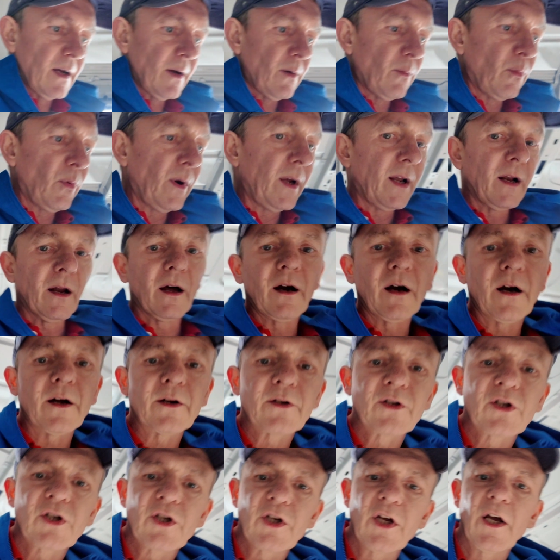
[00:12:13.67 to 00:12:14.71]
wheel
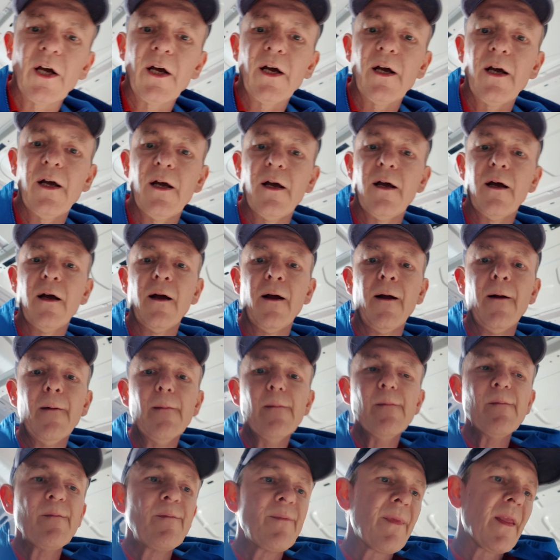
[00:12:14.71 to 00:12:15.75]
arch,
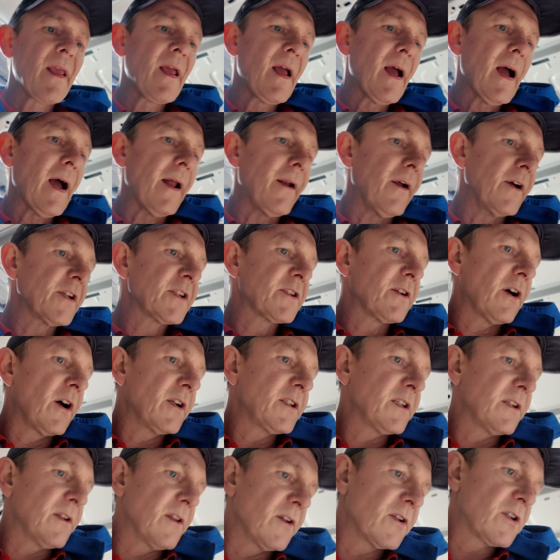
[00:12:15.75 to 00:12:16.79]
and I
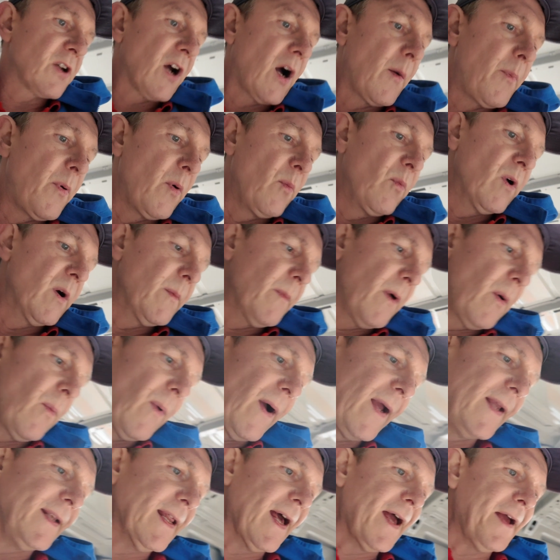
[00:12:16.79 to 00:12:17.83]
started at the top and worked my
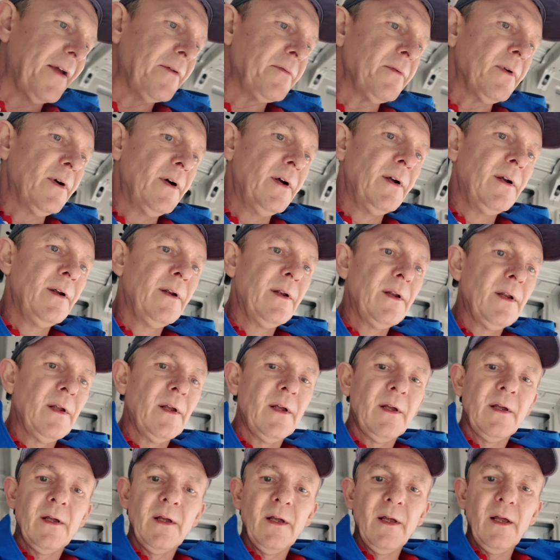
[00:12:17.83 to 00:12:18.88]
way down,
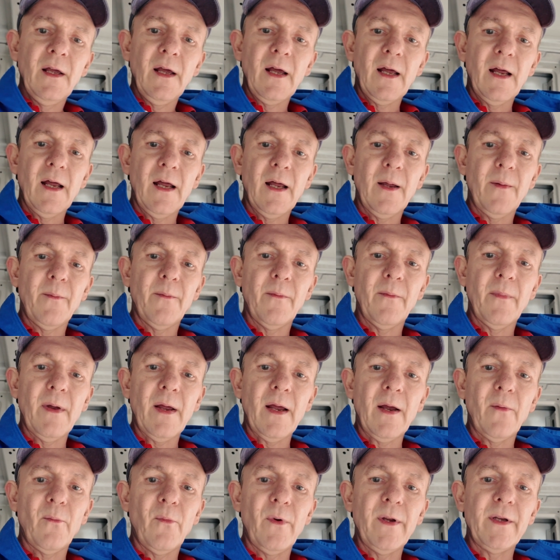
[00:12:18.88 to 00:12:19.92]

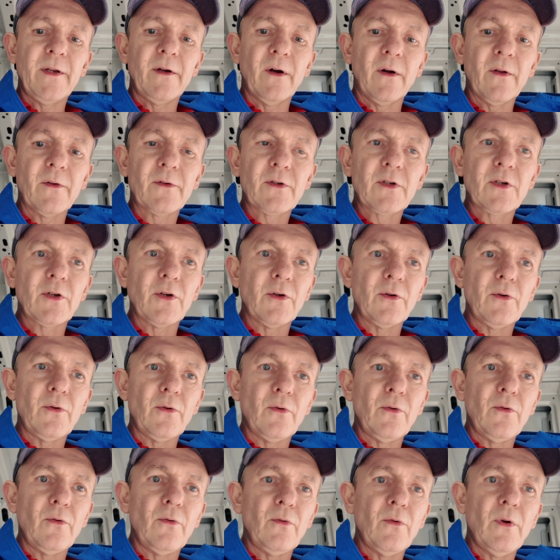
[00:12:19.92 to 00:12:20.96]
and we got
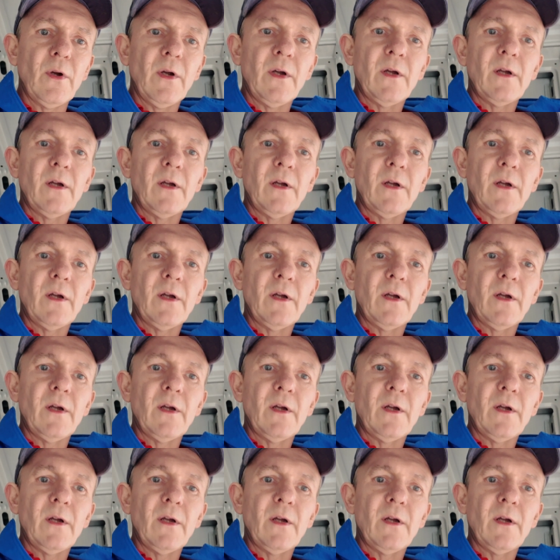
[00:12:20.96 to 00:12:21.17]
to